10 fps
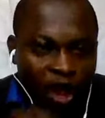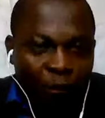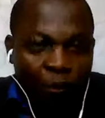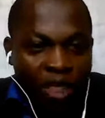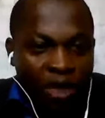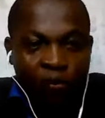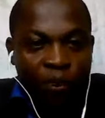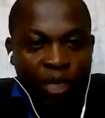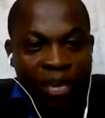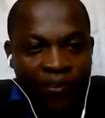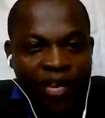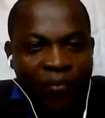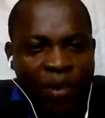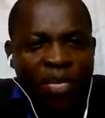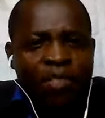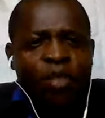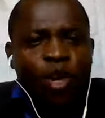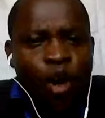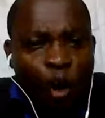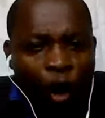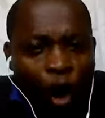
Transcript: Responsible behavior means